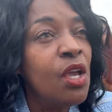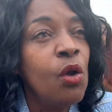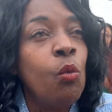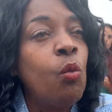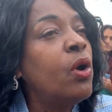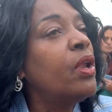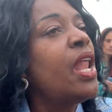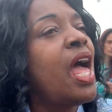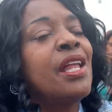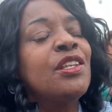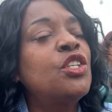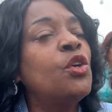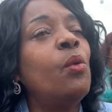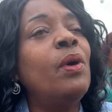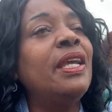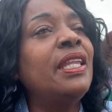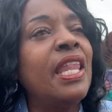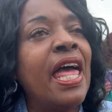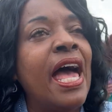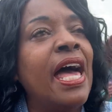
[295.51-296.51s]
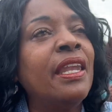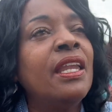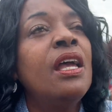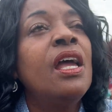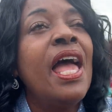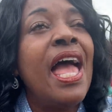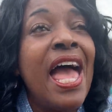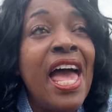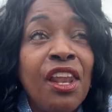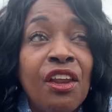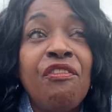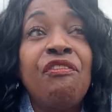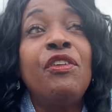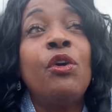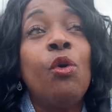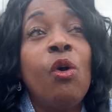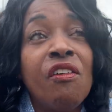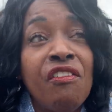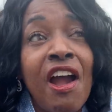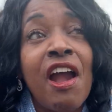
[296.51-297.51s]
We're not doing that. At a
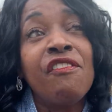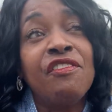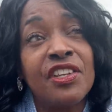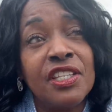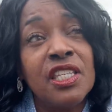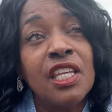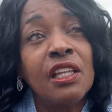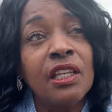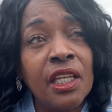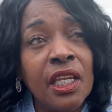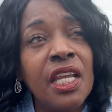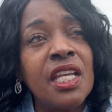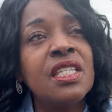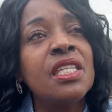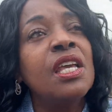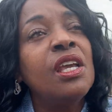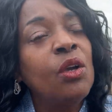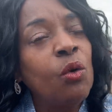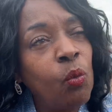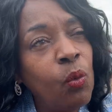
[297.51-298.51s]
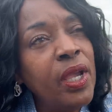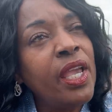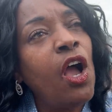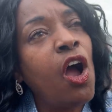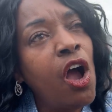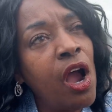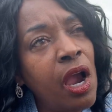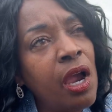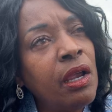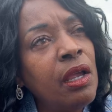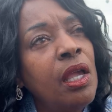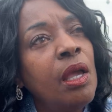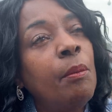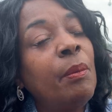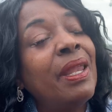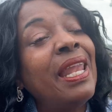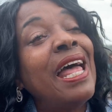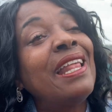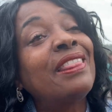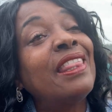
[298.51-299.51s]
few of our facilities, we are,
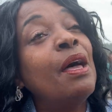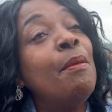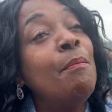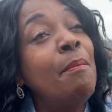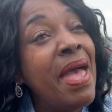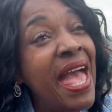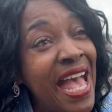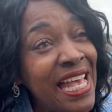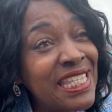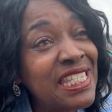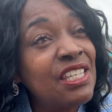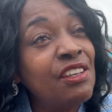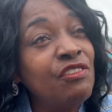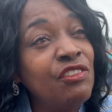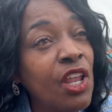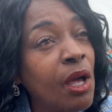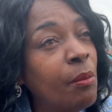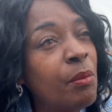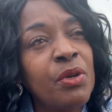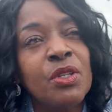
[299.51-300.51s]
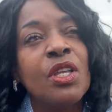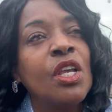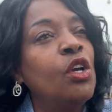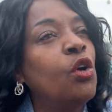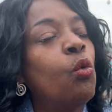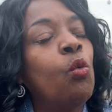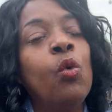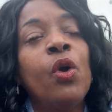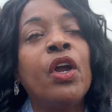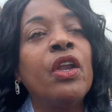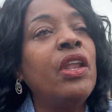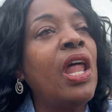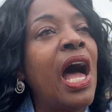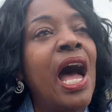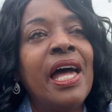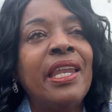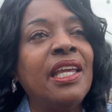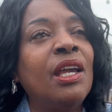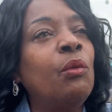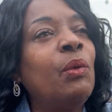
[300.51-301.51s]
but at the massive numbers, we're
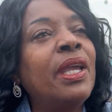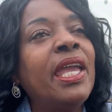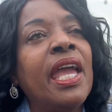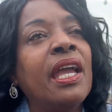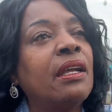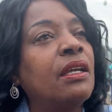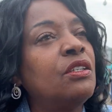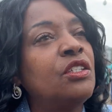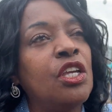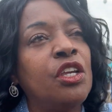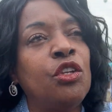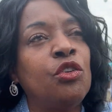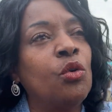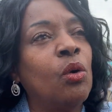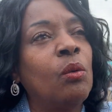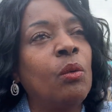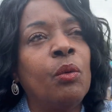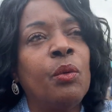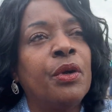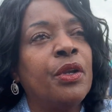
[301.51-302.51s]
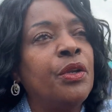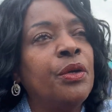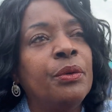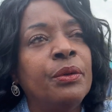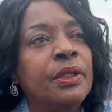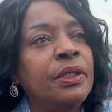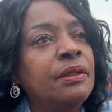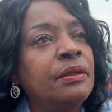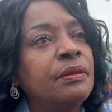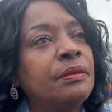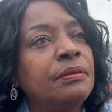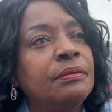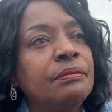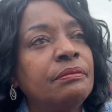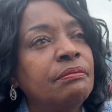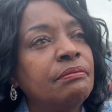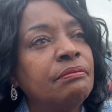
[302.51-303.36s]
not. And we can't continue doing what we're doing.